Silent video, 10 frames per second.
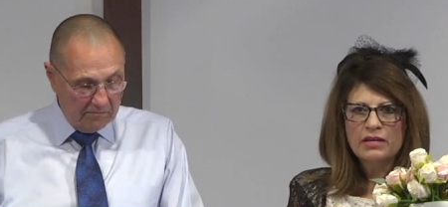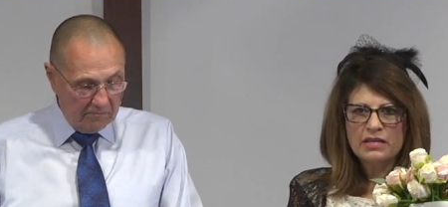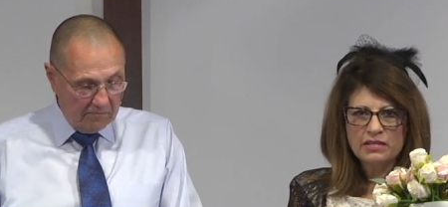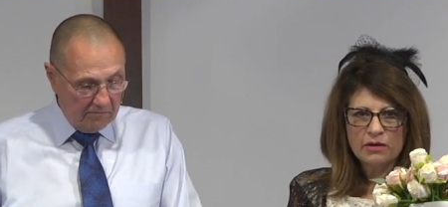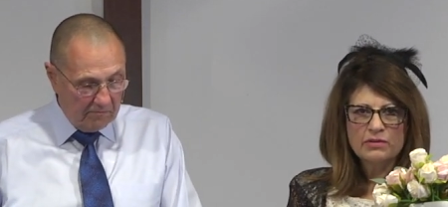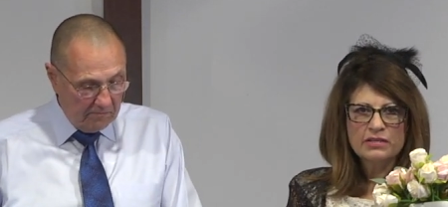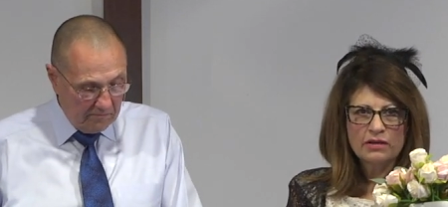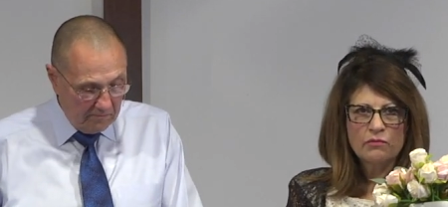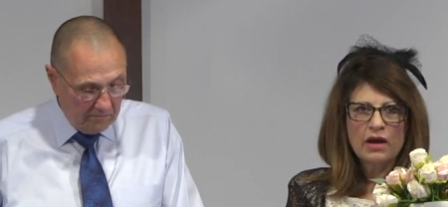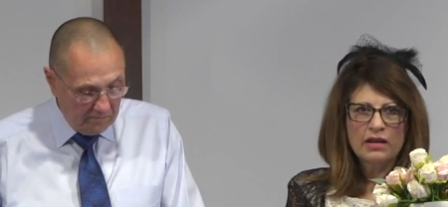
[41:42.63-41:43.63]
Speaker 1: He's always going
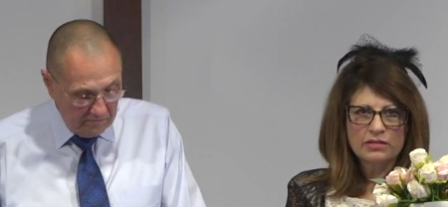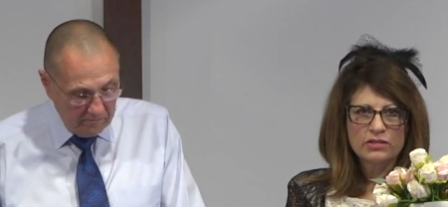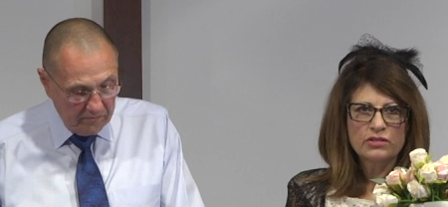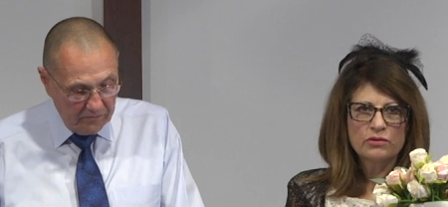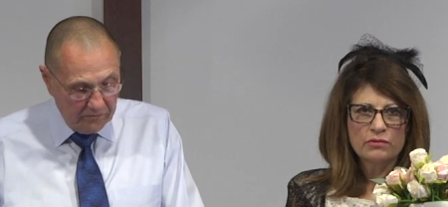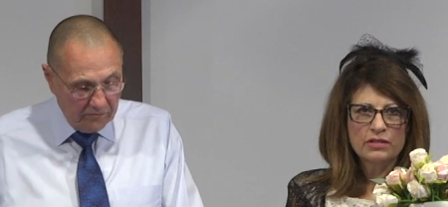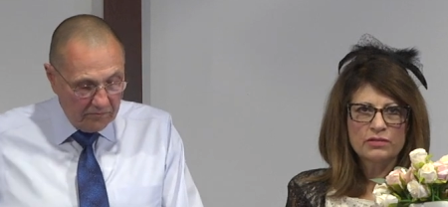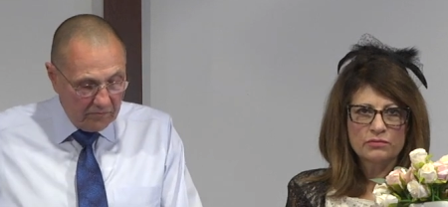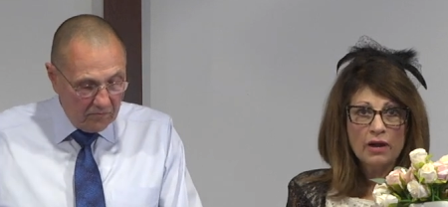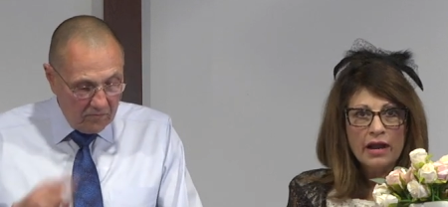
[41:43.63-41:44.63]
to want us to do what
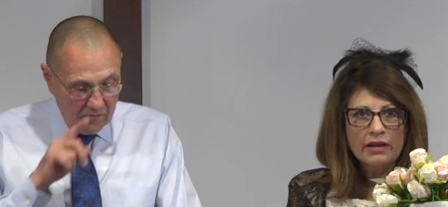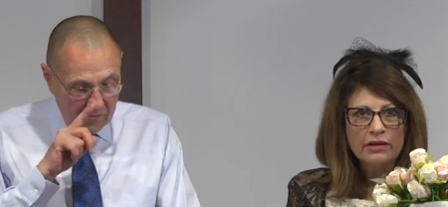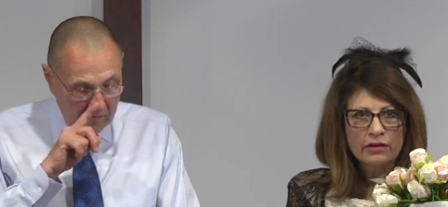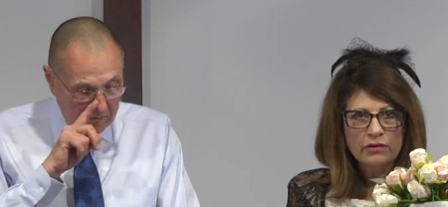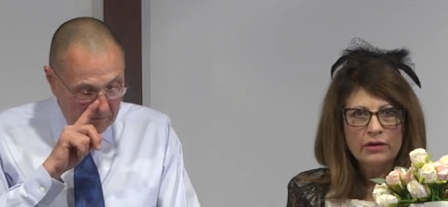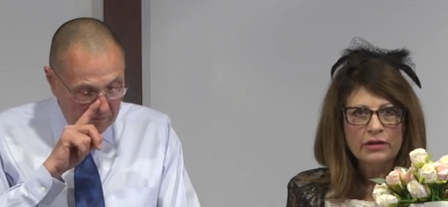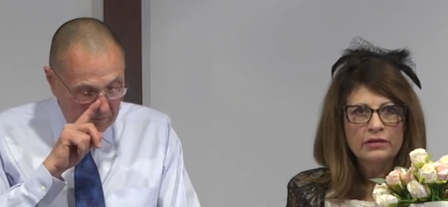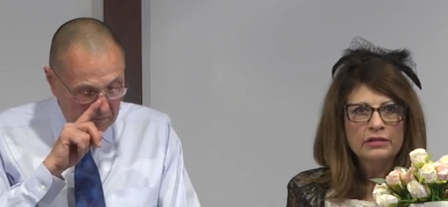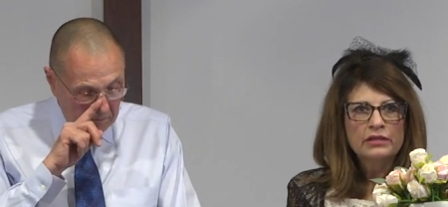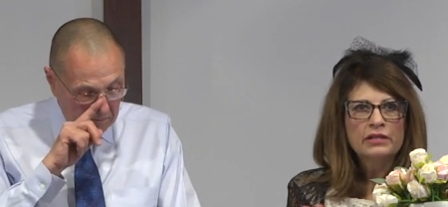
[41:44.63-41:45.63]
is right and good
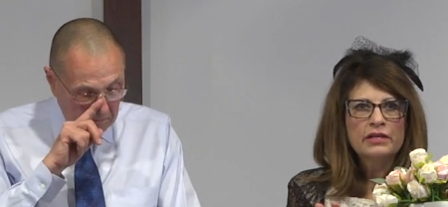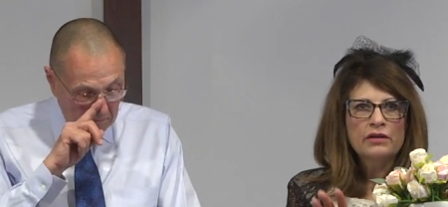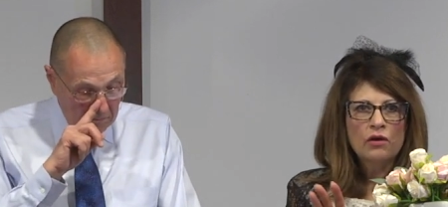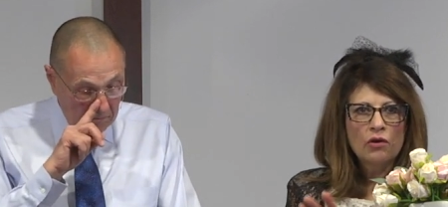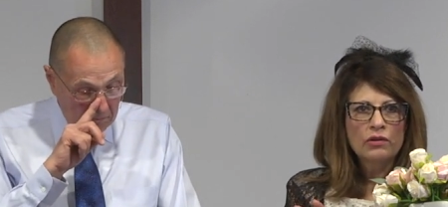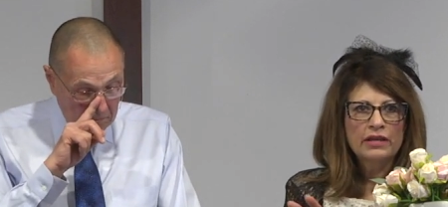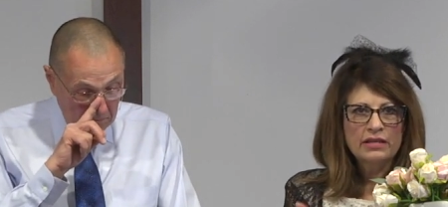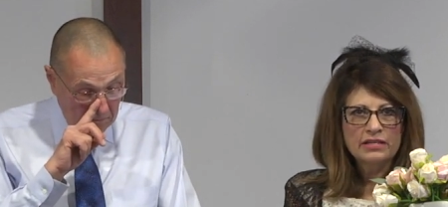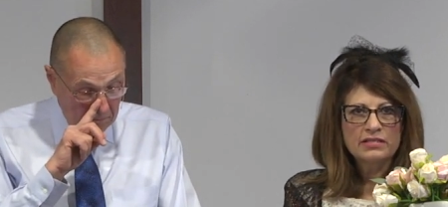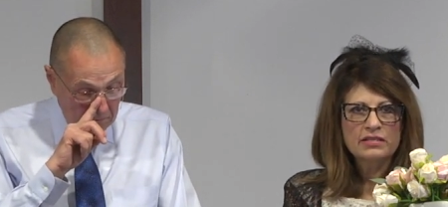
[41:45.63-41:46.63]
and holy
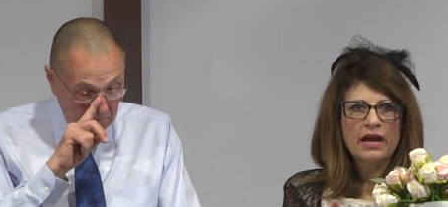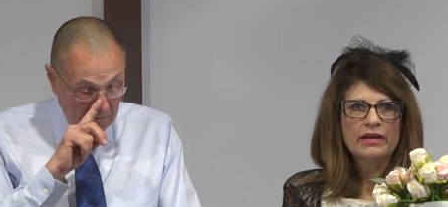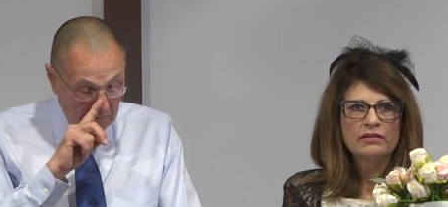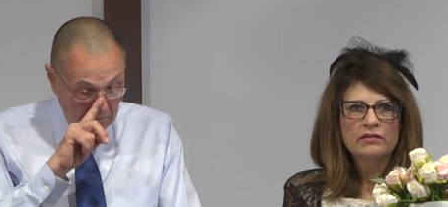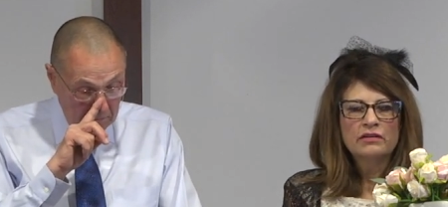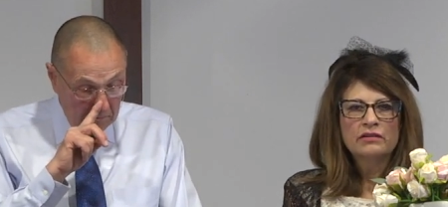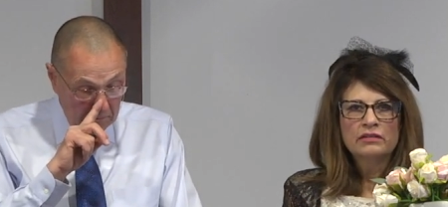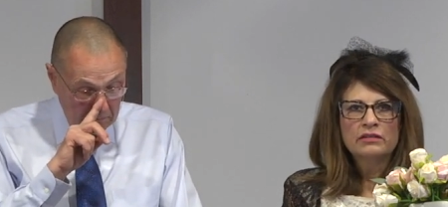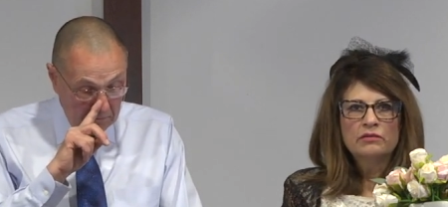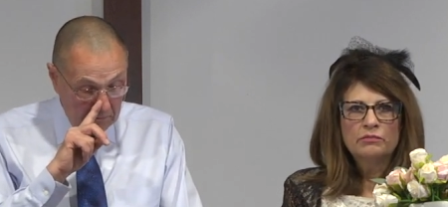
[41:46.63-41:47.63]
in His sight.
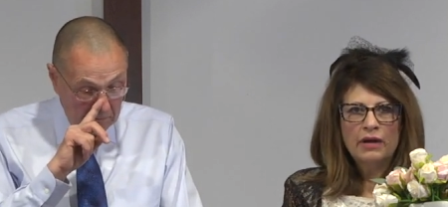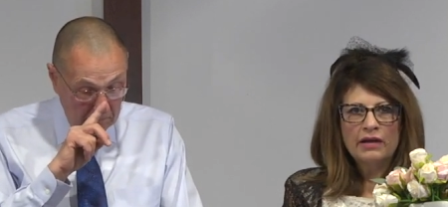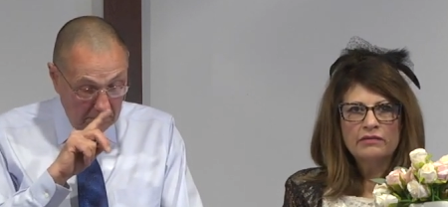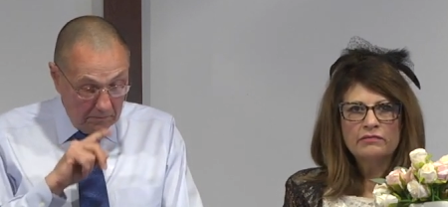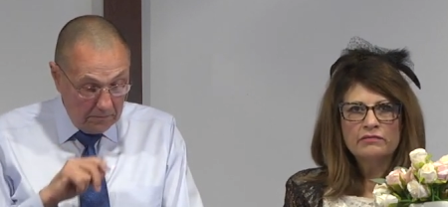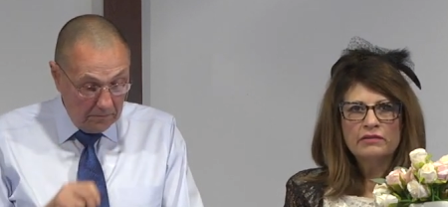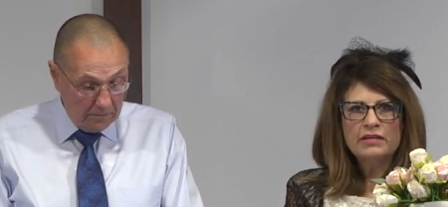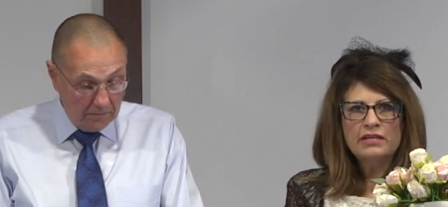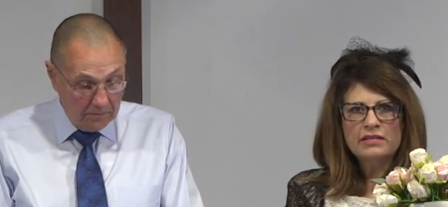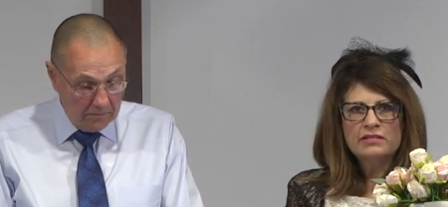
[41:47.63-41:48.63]
But
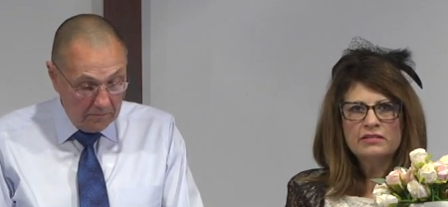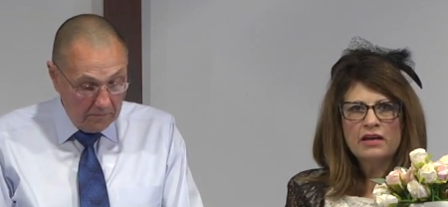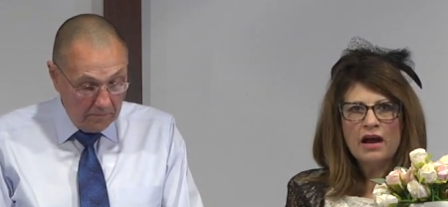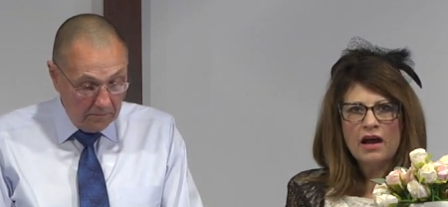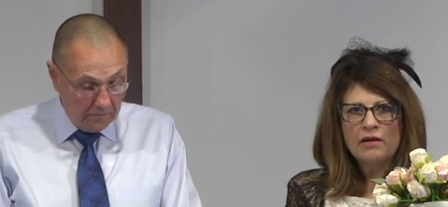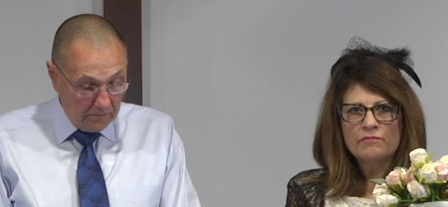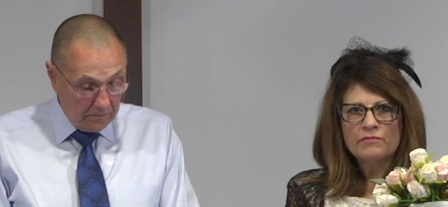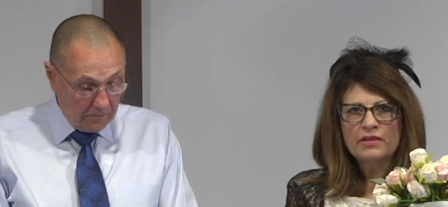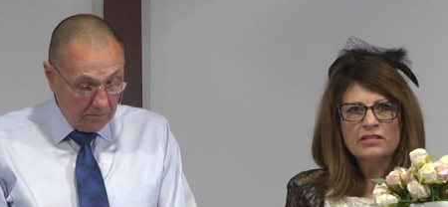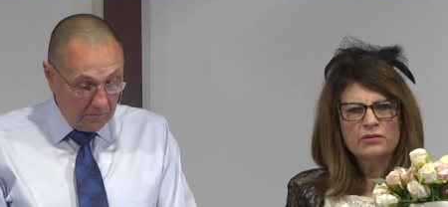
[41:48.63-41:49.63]
He's, um,
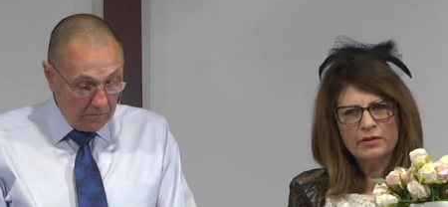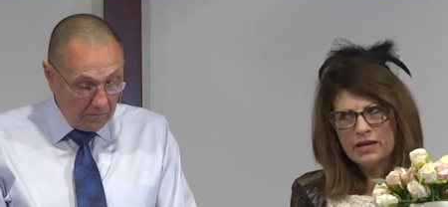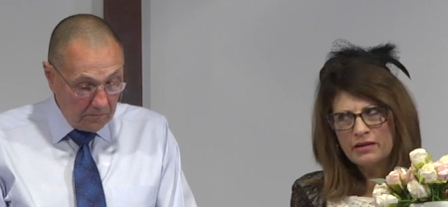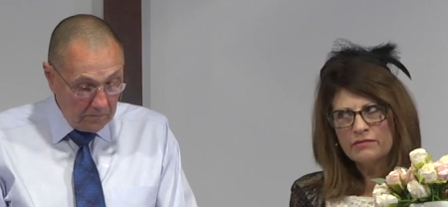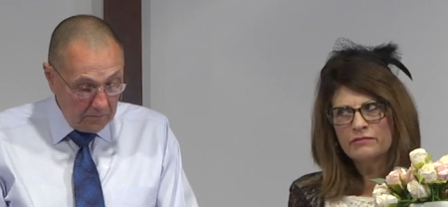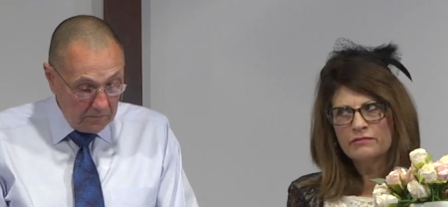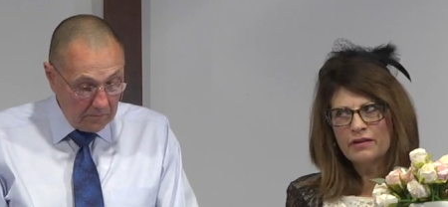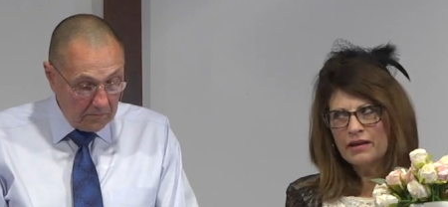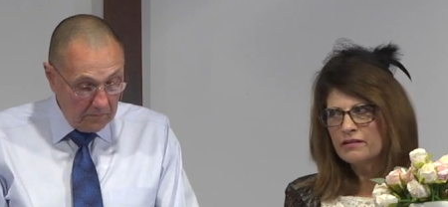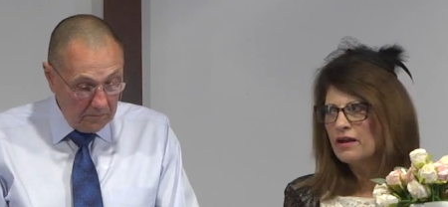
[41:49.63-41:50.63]
he's creative.
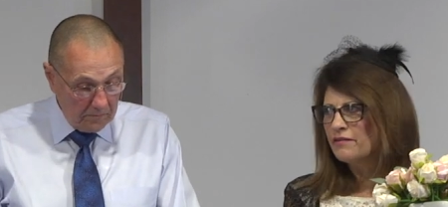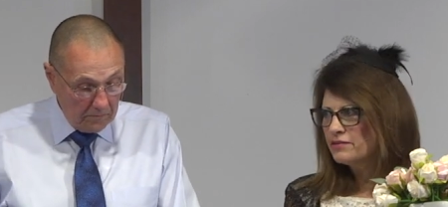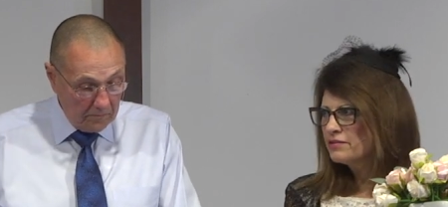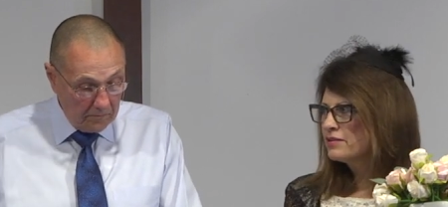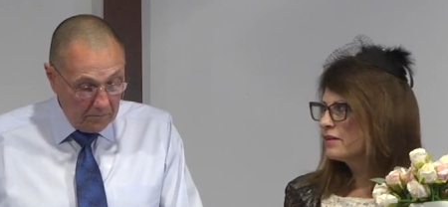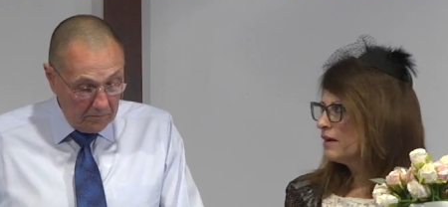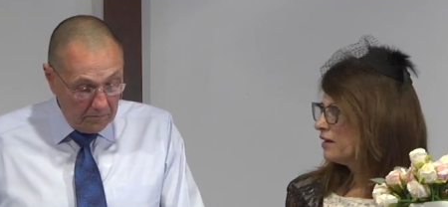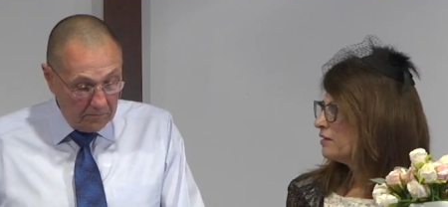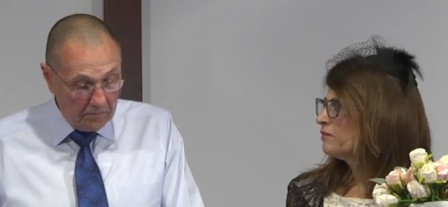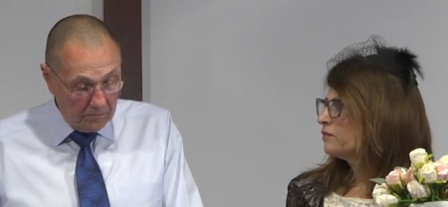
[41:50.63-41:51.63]
I, I, have to say,
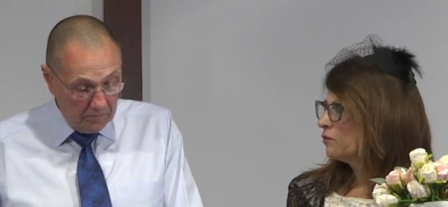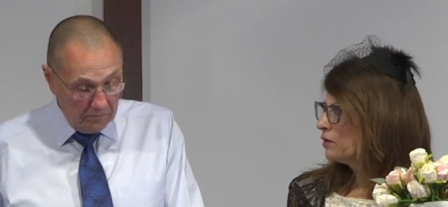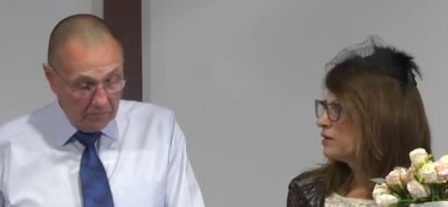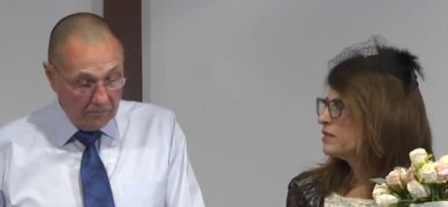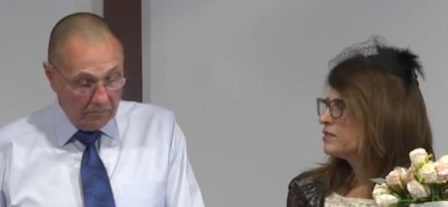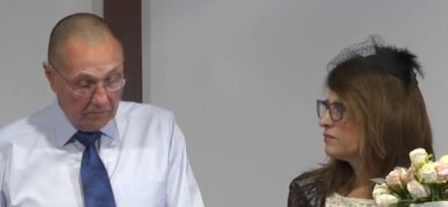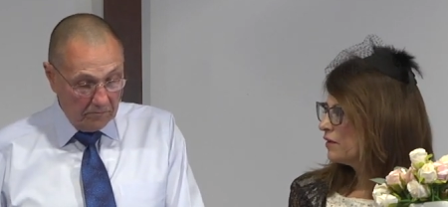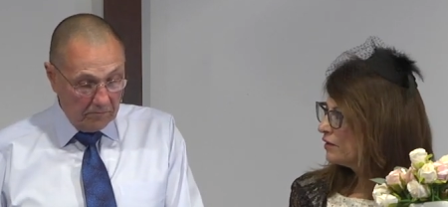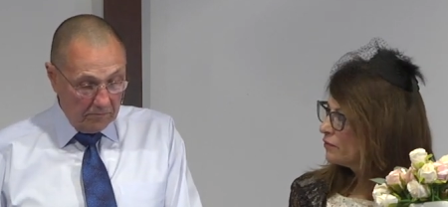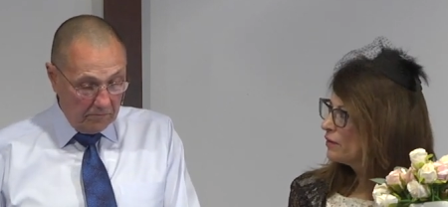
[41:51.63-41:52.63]
God, the Lord is
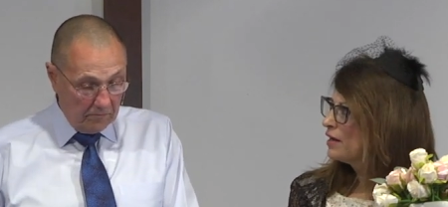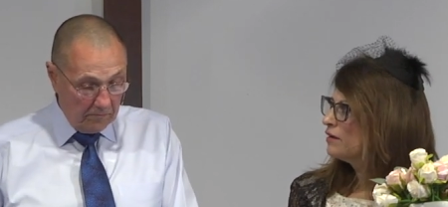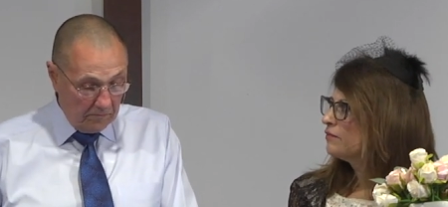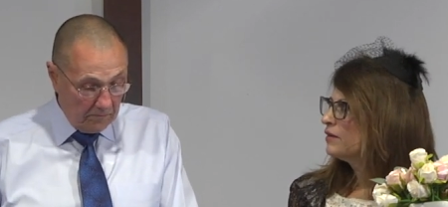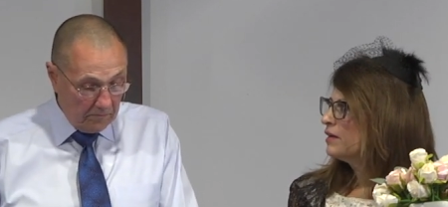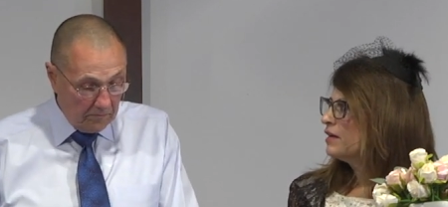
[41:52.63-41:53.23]
very creative